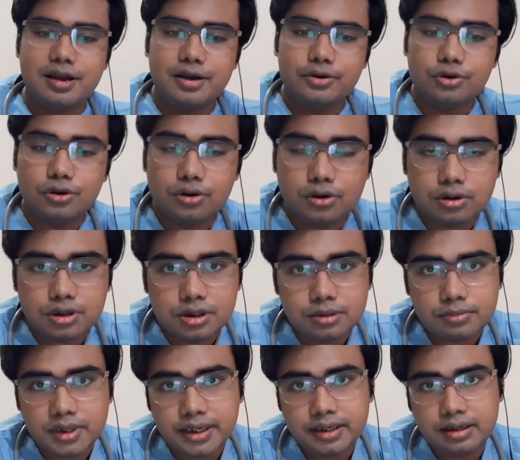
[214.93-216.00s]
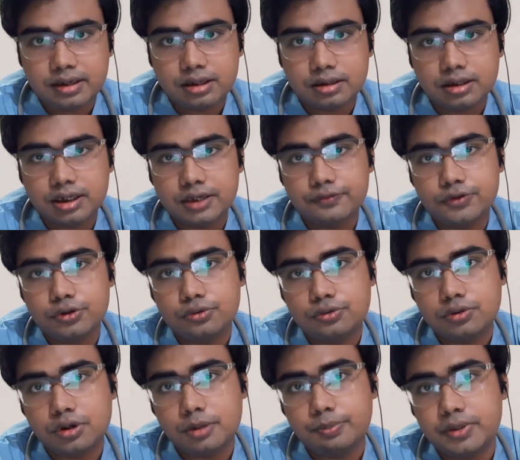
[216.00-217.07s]
Your doctor might give
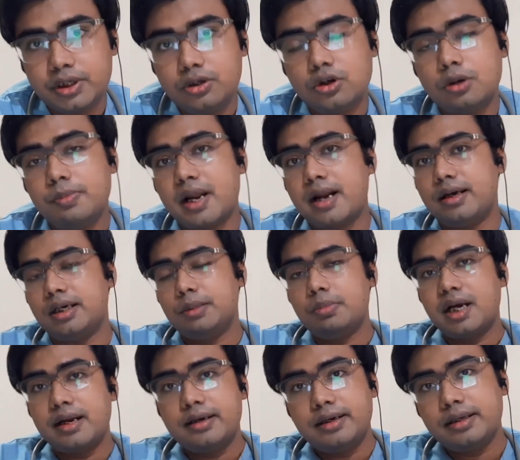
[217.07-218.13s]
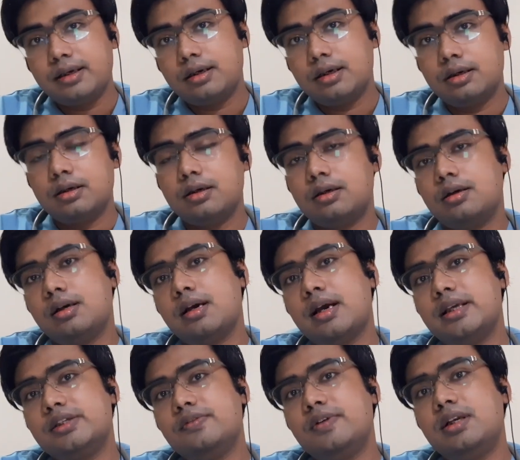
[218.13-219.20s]
you a pre-op antibiotic
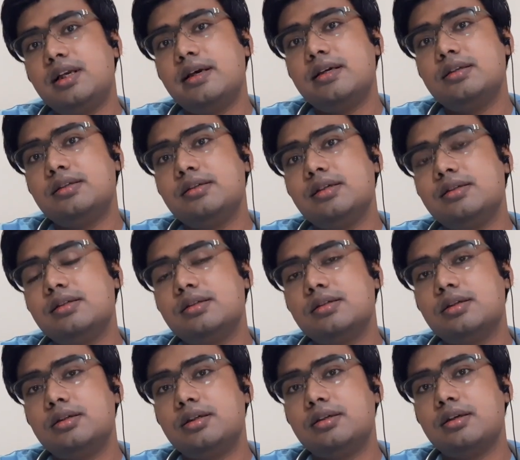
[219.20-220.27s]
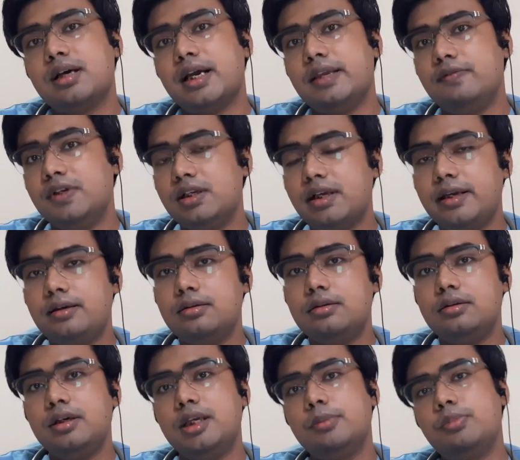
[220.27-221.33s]
as well as insert an IV line the
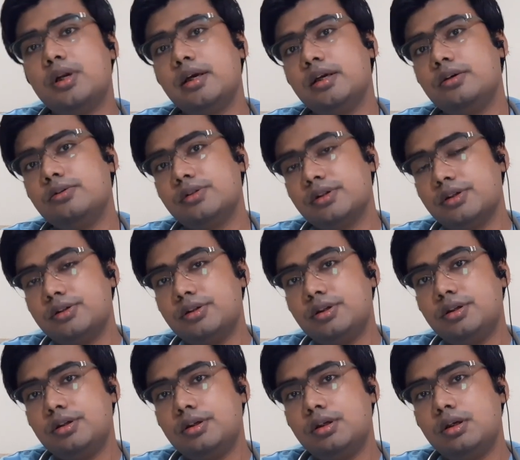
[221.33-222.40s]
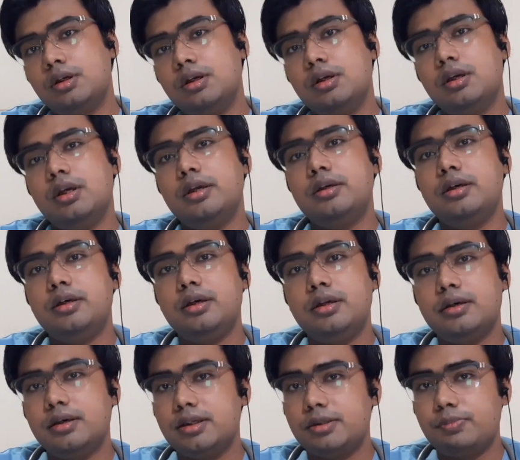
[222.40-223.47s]
day prior to surgery. In
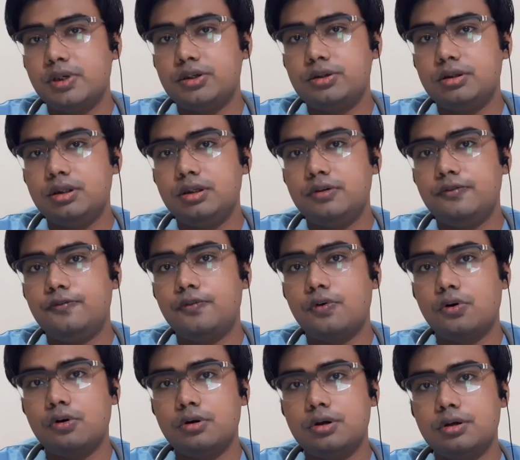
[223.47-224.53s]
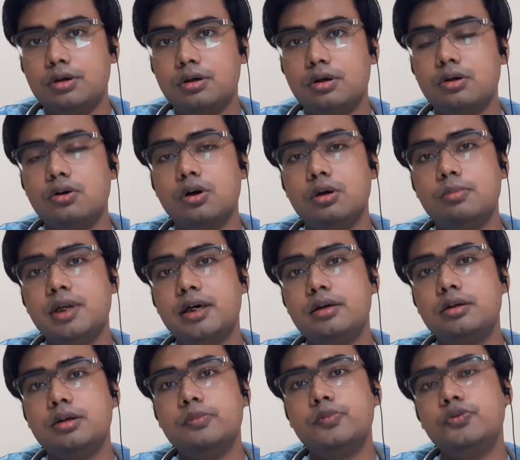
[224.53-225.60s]
India, especially for a
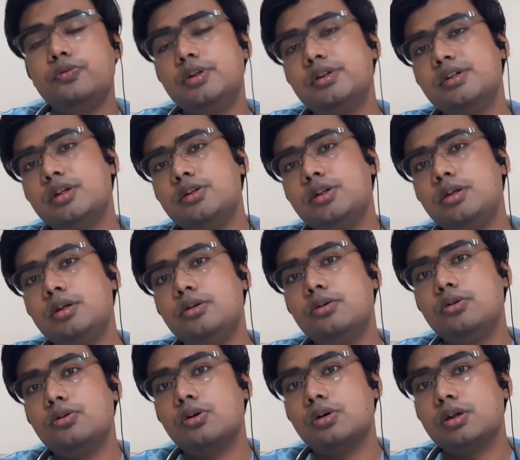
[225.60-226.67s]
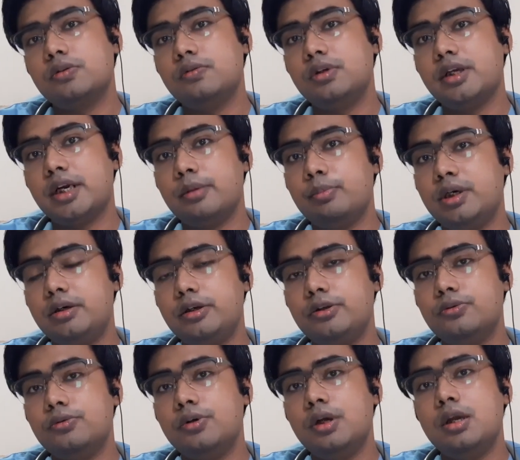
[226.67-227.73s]
gallbladder removal surgery, your doctor will admit you